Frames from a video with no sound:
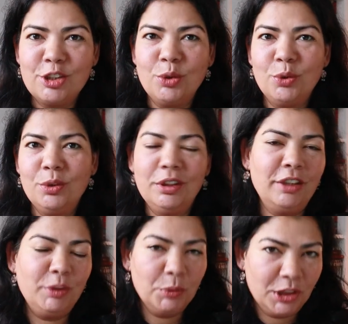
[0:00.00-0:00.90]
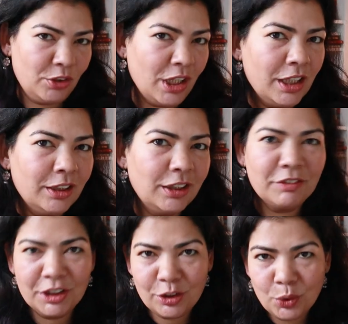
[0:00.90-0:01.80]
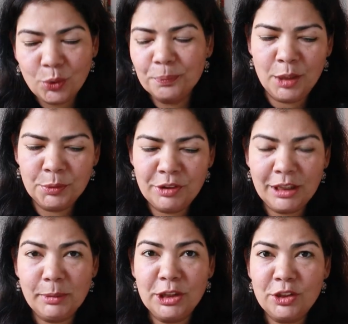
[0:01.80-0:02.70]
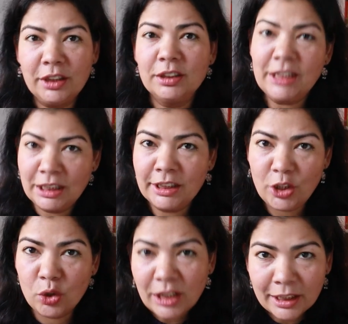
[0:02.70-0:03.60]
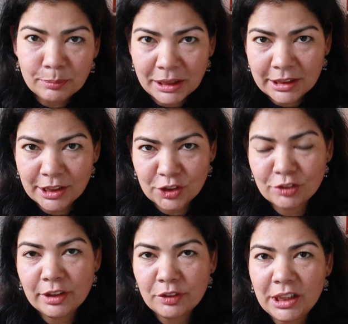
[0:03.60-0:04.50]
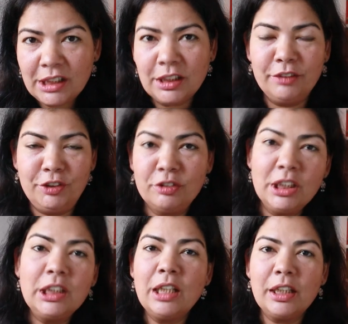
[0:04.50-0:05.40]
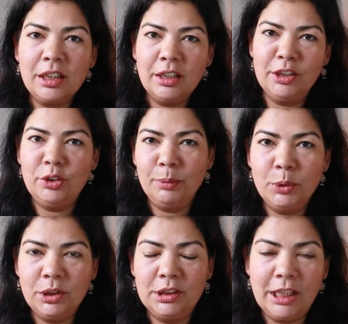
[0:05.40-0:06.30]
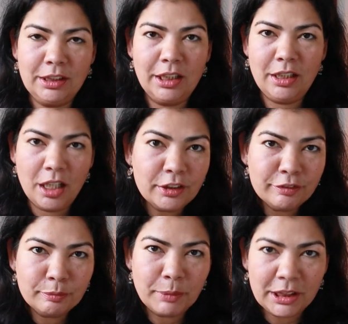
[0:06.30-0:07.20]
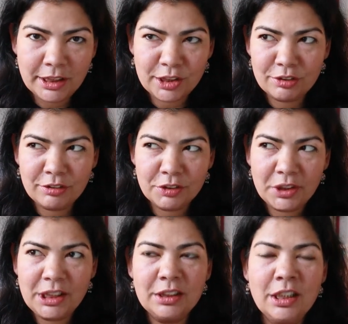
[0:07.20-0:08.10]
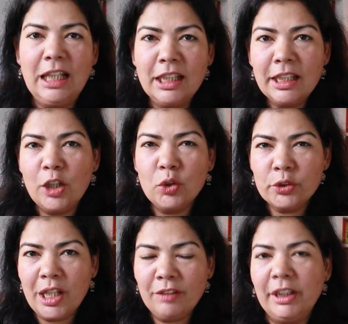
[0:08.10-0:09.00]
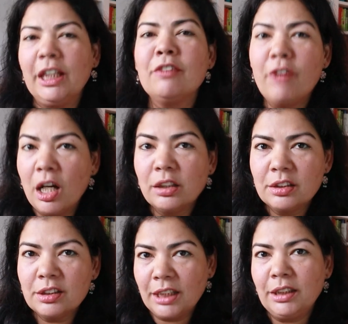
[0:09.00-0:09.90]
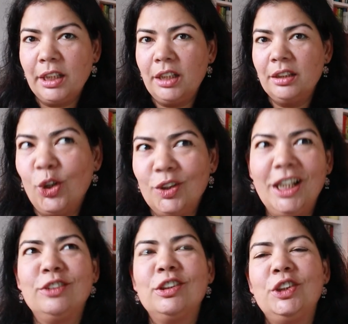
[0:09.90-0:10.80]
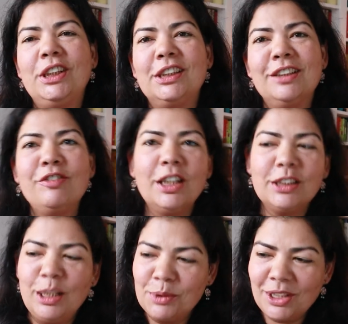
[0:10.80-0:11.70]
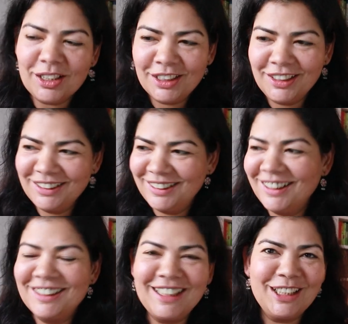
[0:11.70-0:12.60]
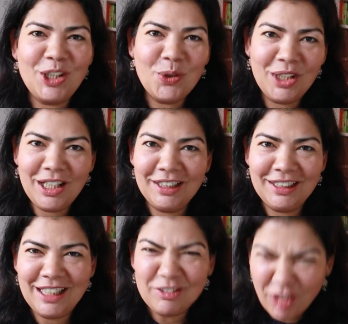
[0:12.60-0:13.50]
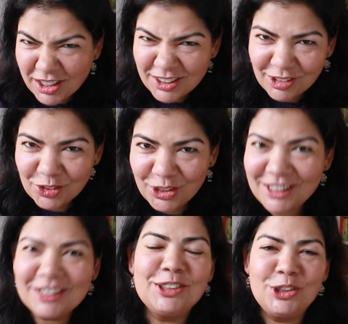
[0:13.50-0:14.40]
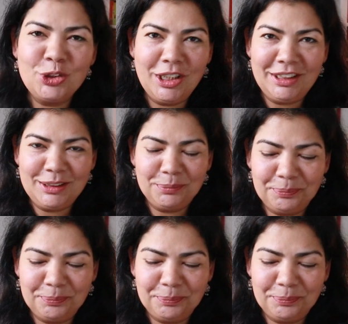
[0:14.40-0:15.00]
So if you want to try it, give it a go. I would recommend trying the 10-day online meditation retreat. And if you really like it, then you can book a 10-day live meditation retreat. And then they also have like advanced 10-day online retreats. In fact, I'm starting a 10-day online advanced retreat tonight.